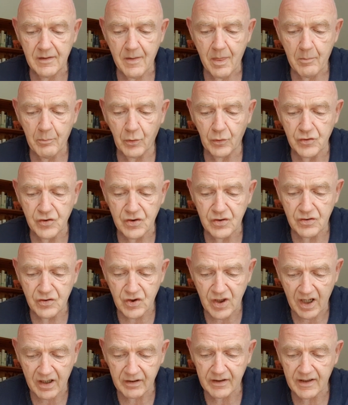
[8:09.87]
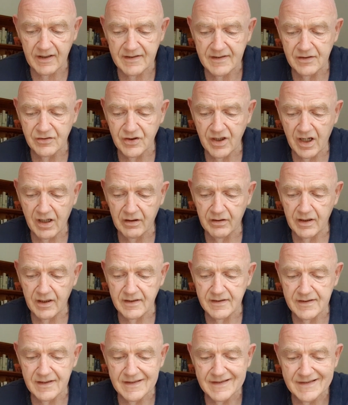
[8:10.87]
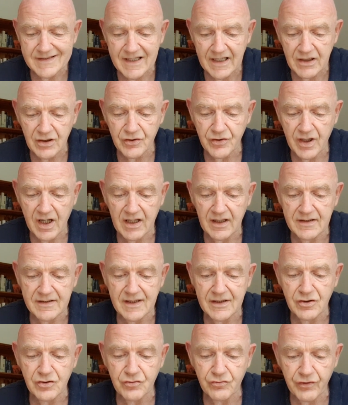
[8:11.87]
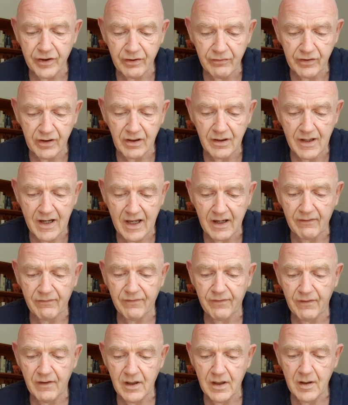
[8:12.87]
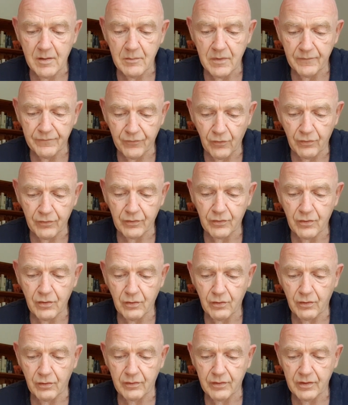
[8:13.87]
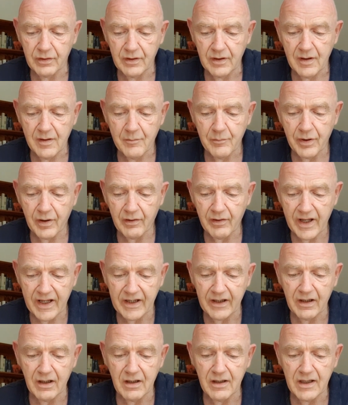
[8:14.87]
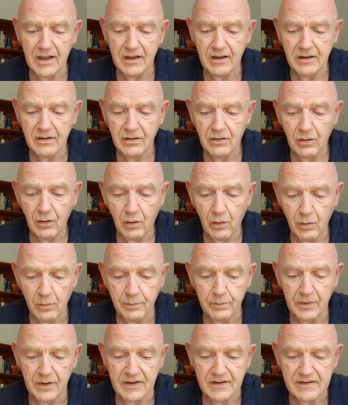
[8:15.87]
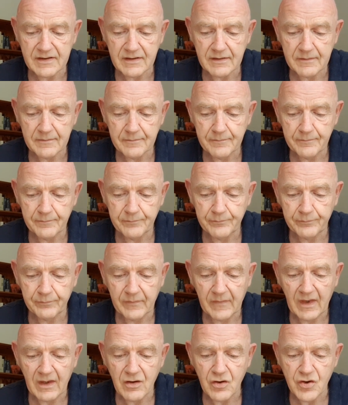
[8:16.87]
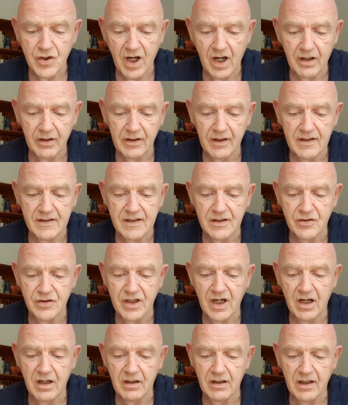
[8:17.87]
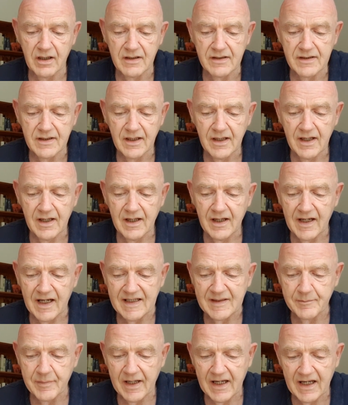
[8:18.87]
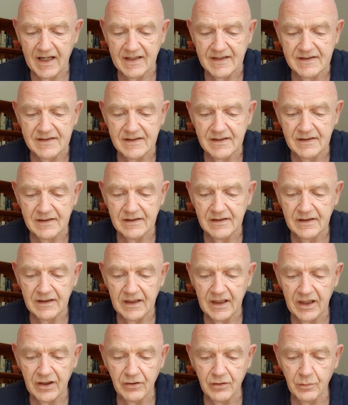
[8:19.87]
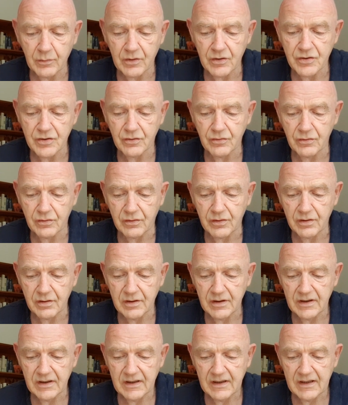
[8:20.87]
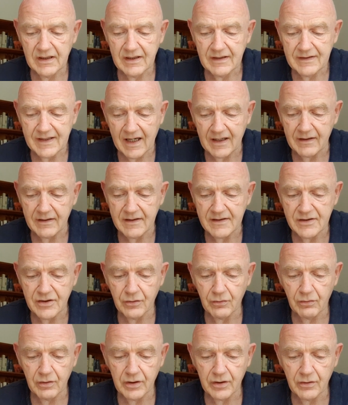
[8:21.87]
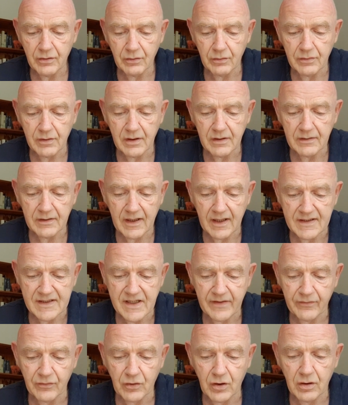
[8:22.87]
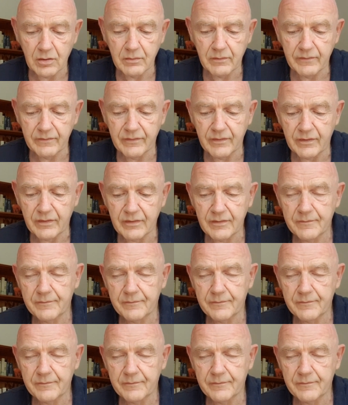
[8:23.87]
But Jarndyce and Jarndyce still drags its dreary length before the court, perennially hopeless. Jarndyce and Jarndyce has passed into a joke. That is the only good that has ever come of it.